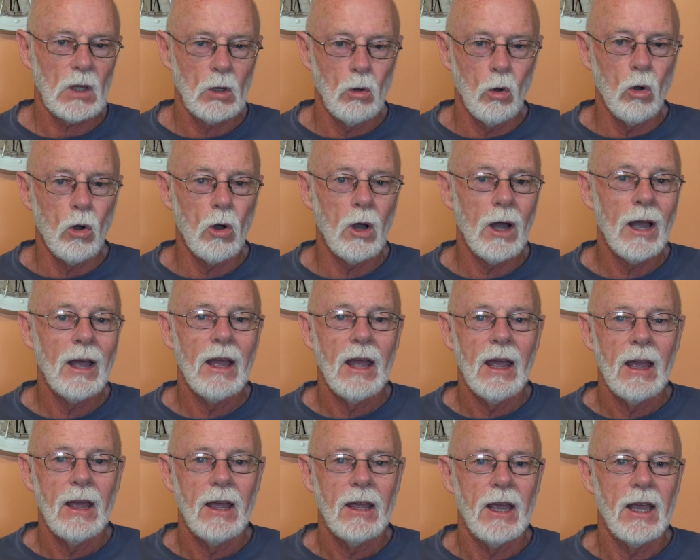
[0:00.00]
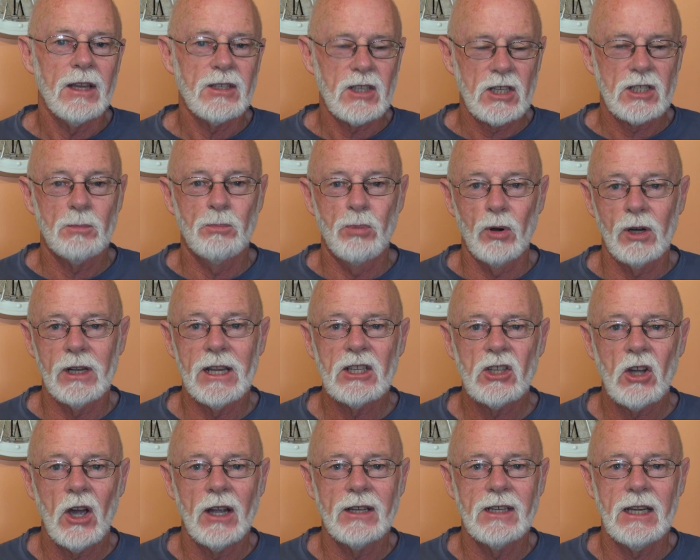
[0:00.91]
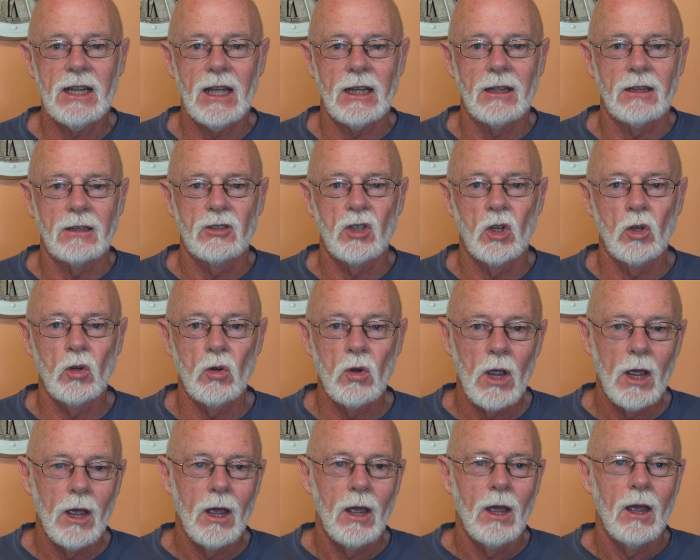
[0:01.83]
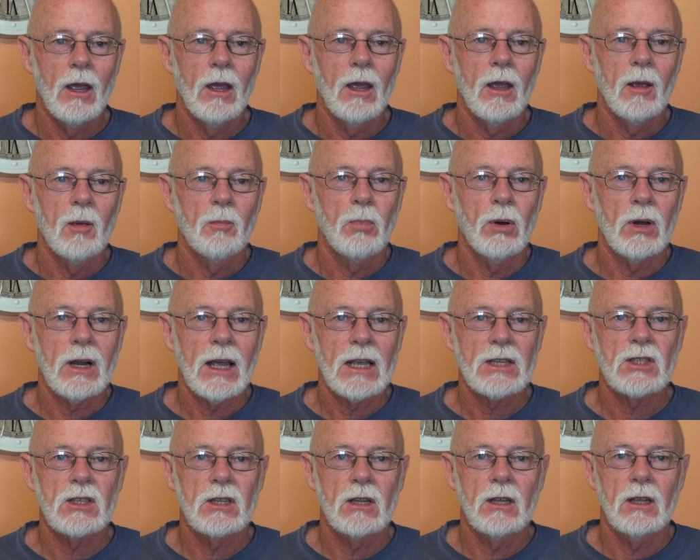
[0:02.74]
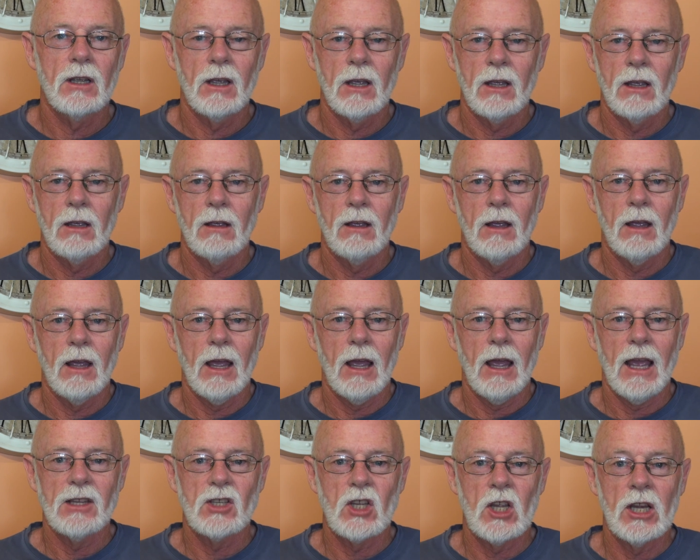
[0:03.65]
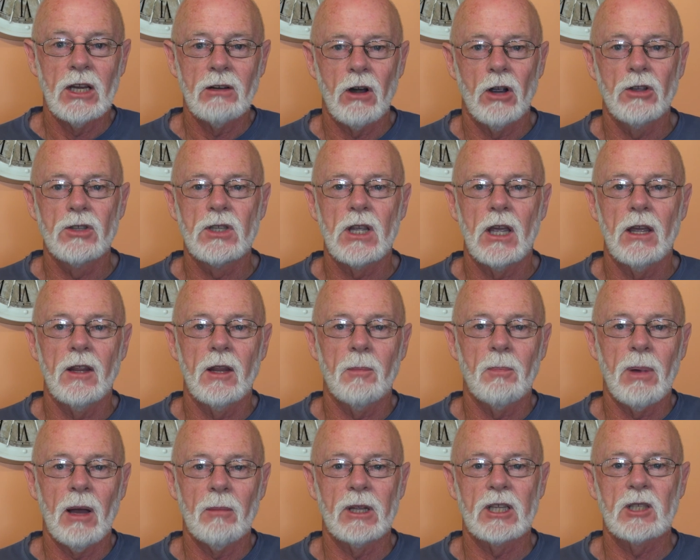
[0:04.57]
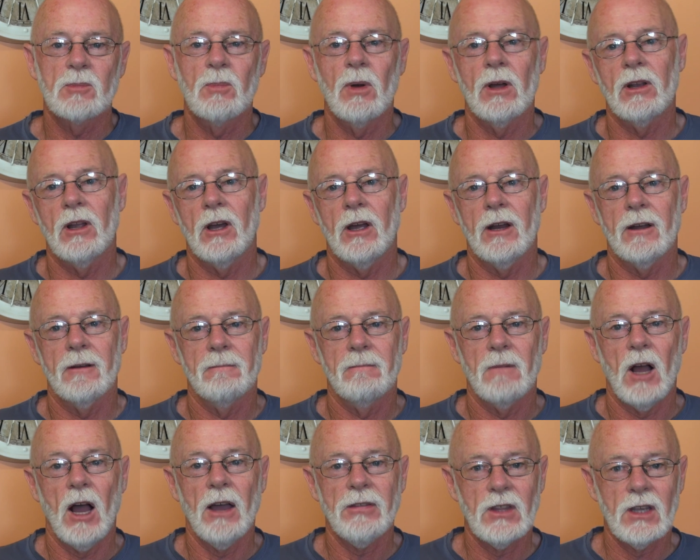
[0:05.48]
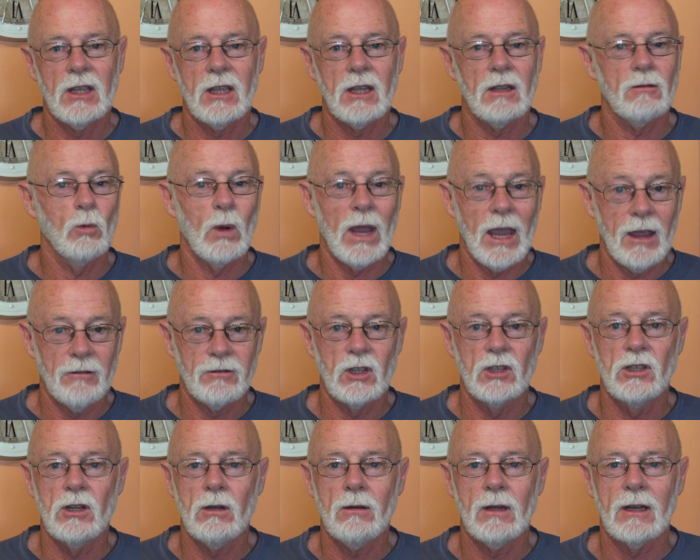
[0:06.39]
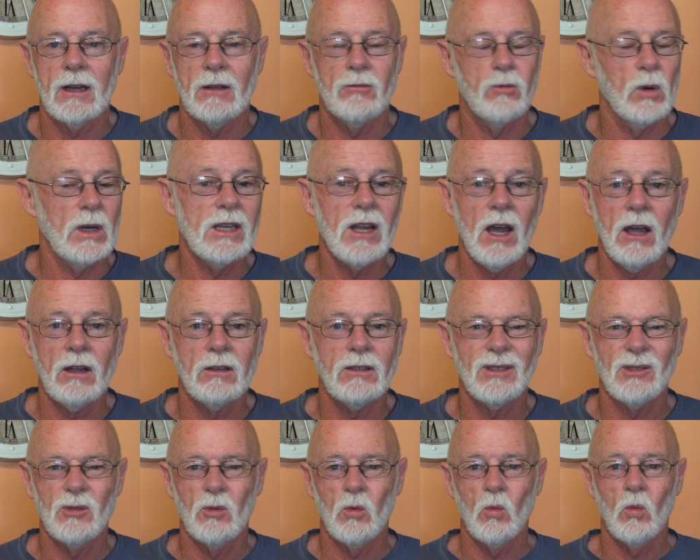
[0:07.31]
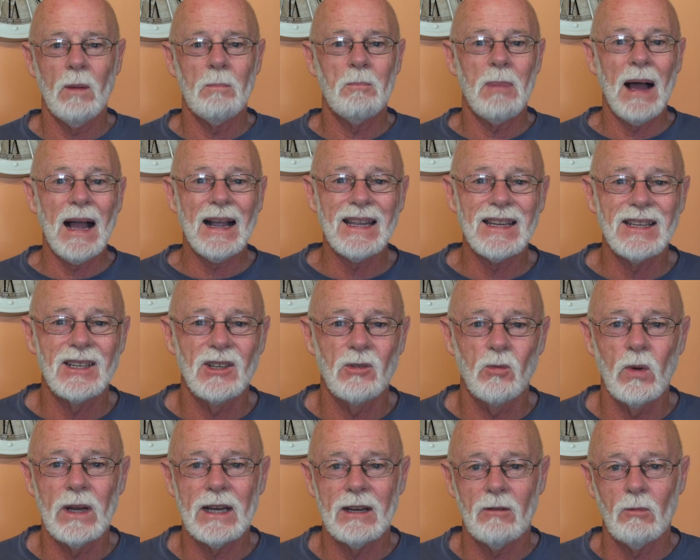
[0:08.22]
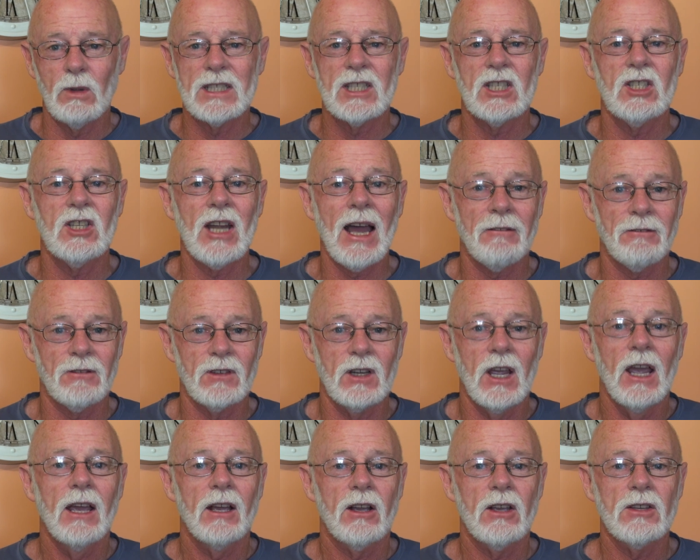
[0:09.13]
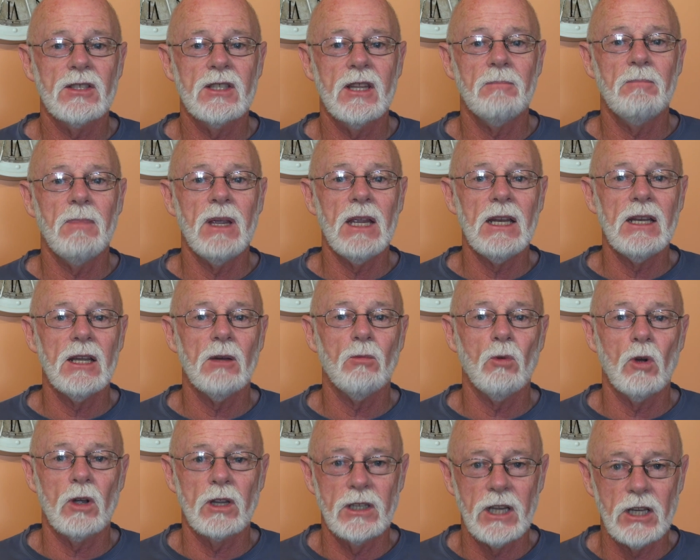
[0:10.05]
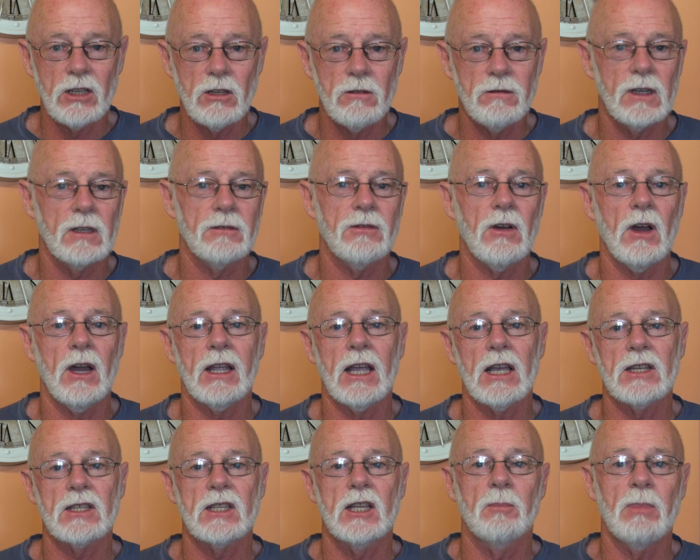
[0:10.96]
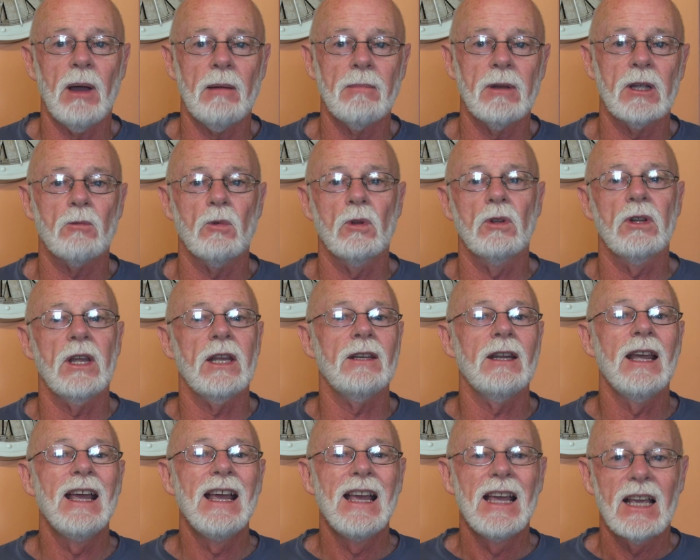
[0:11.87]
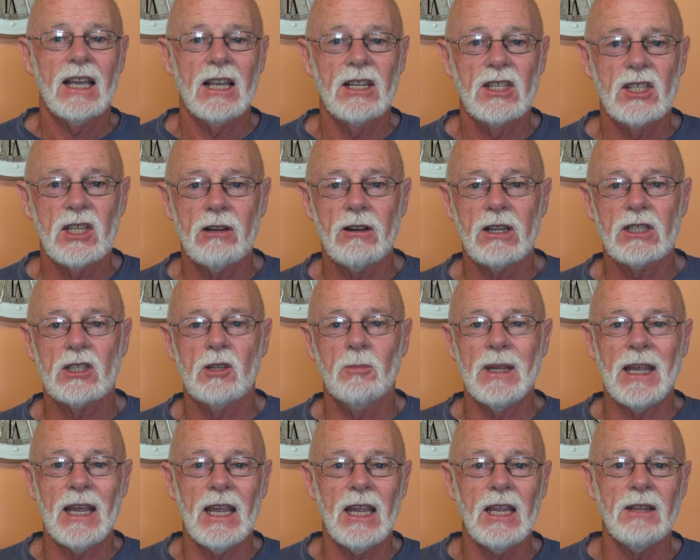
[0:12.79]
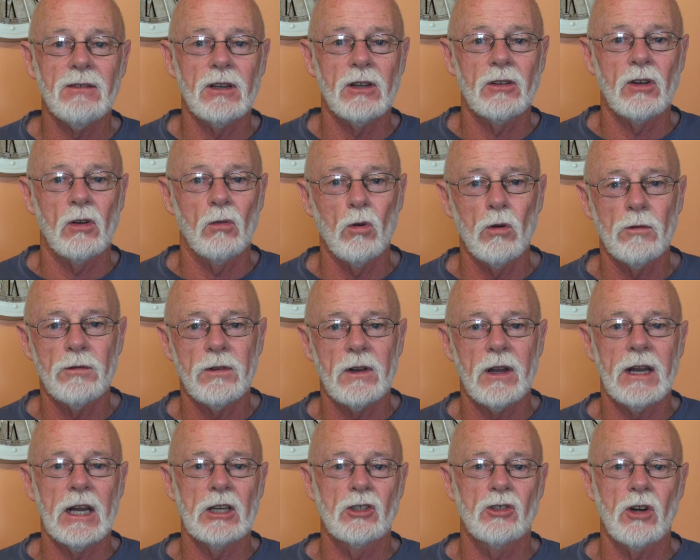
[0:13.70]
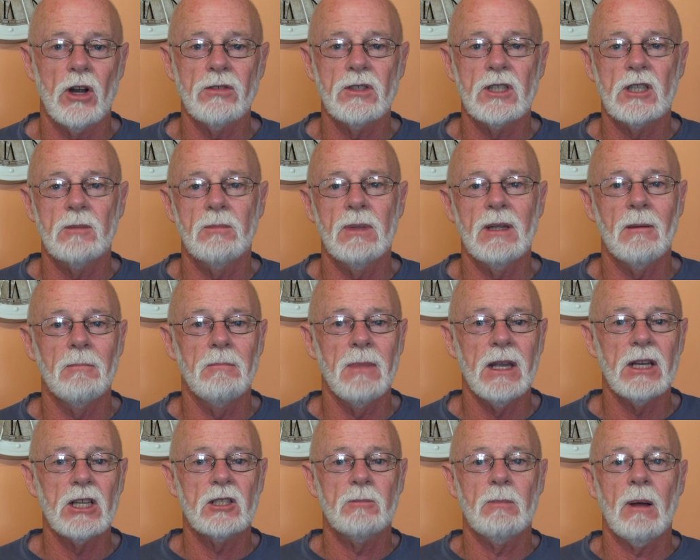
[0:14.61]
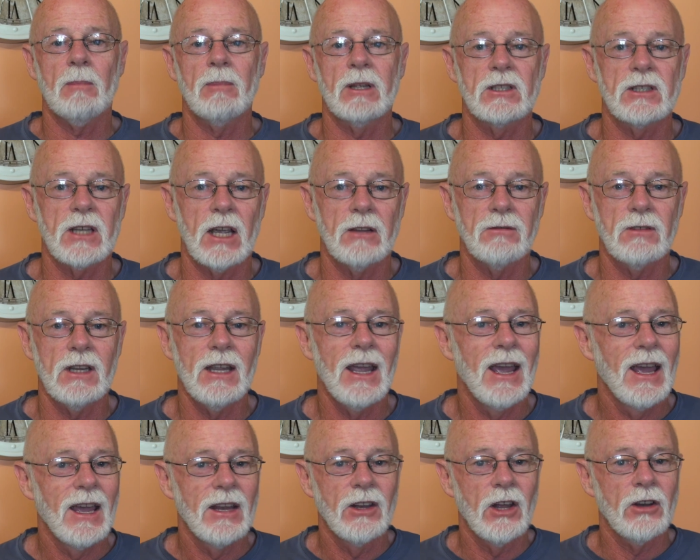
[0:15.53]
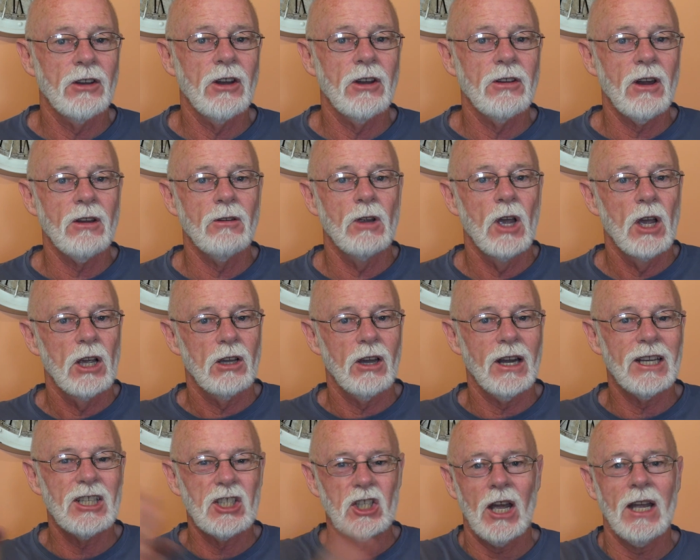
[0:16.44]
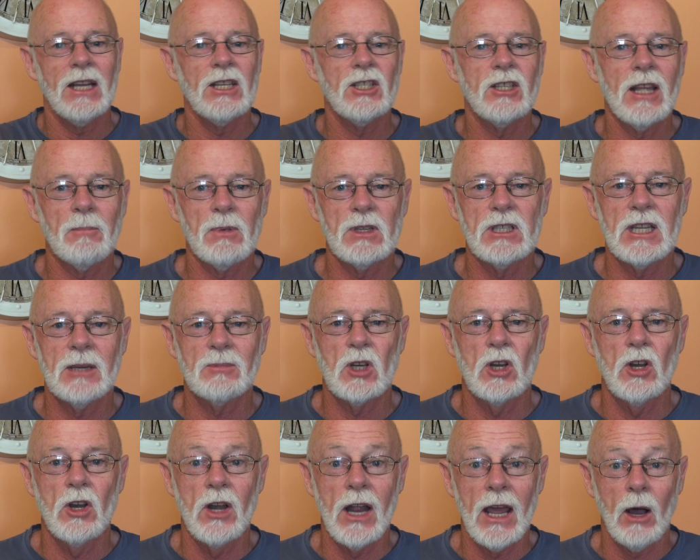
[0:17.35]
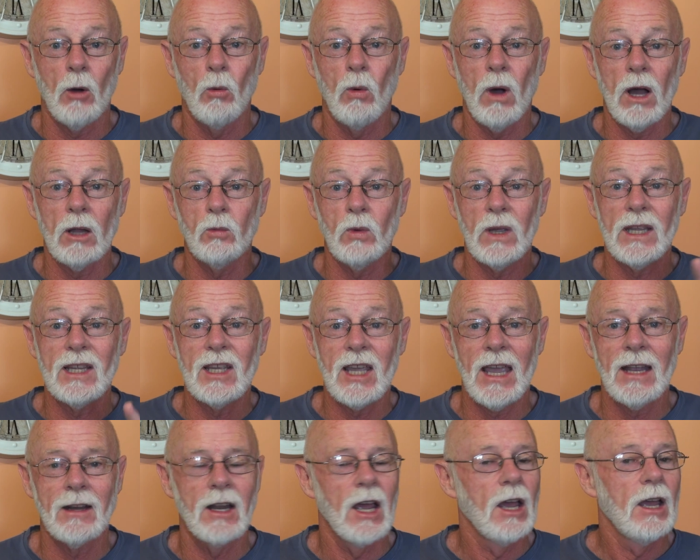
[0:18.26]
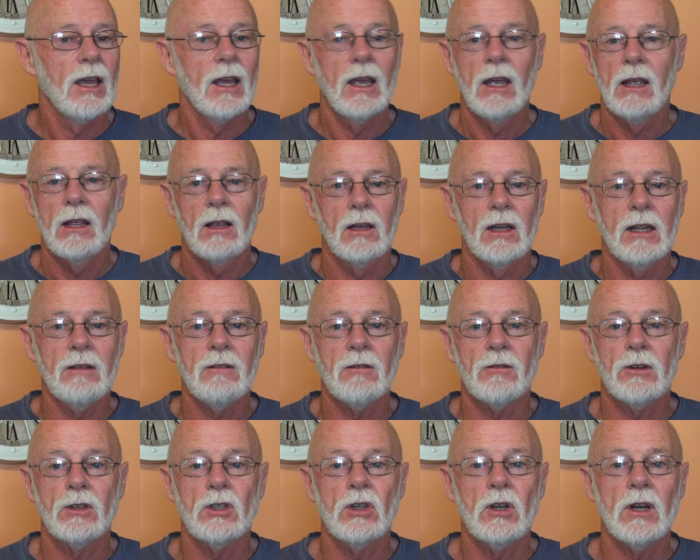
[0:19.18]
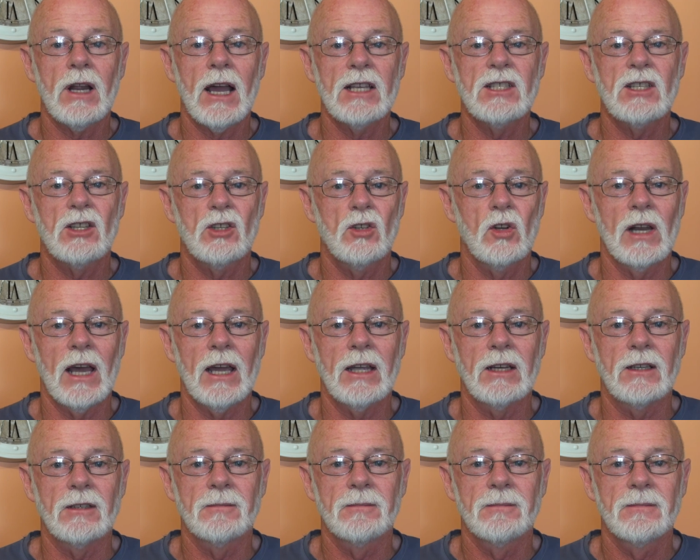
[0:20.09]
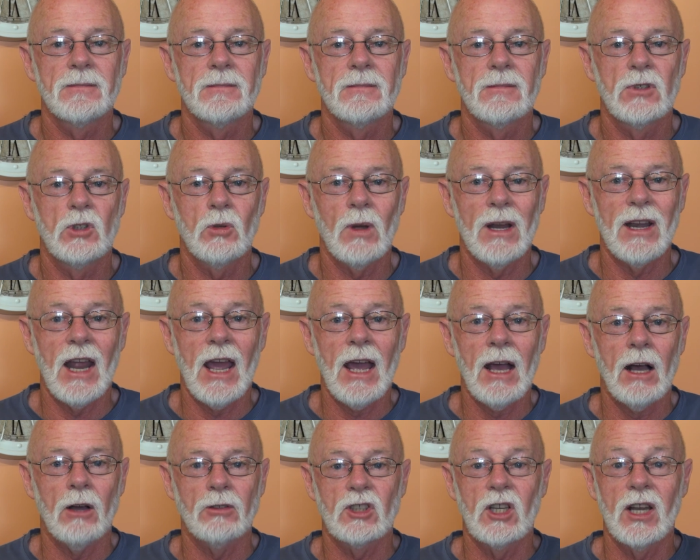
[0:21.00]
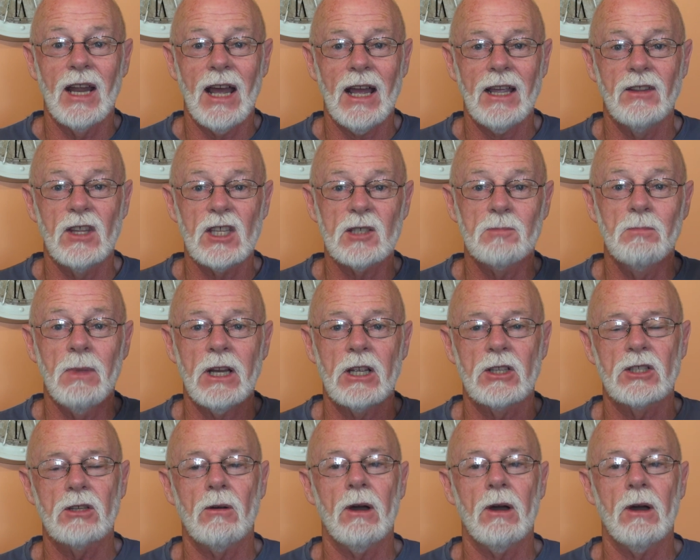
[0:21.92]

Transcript: Or is this a brilliant idea to put us as heroes in the public spotlight? I think we have to do it. If we don't, we're buggered. We're stuffed because the media will continue vilifying us and the public will then consider us to be evil and awful and our drones to be a menace to public safety. No. Got to change that perception now while we can. Leave it for 2 days, too late. Do it now, today, this minute.